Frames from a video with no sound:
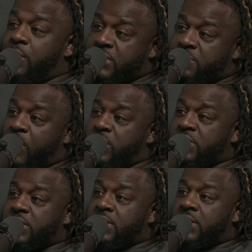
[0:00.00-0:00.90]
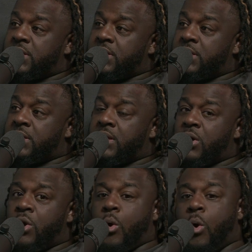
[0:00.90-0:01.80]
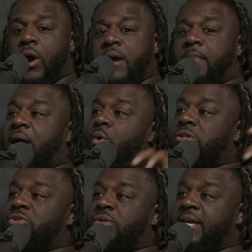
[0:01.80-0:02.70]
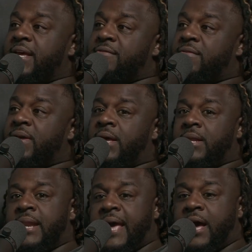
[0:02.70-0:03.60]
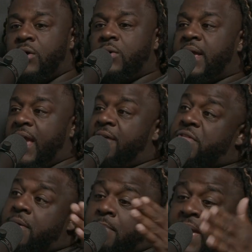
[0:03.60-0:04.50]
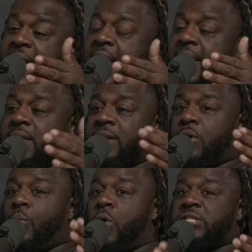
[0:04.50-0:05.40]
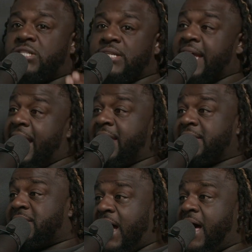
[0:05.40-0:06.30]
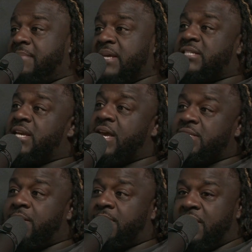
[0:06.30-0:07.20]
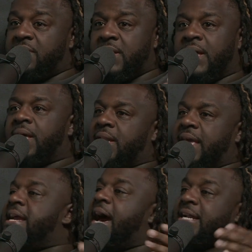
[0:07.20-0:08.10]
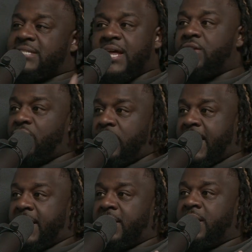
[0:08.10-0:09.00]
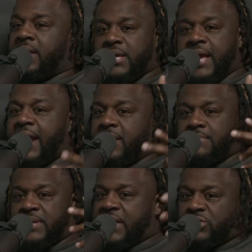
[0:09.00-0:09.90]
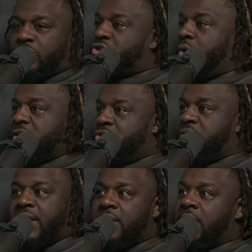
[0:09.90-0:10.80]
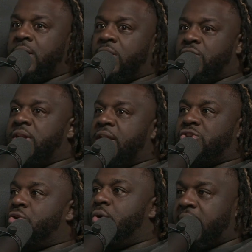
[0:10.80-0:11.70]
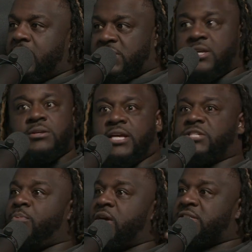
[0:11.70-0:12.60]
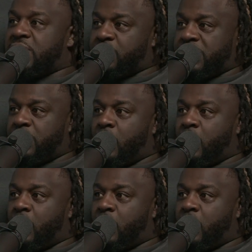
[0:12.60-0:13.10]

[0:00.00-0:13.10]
with this person or am I going to leave? Now, if the man wants to take his time and she ends up leaving, then he got to stand on that. He got to that's your choice. You didn't you didn't do it. She expressed that's what she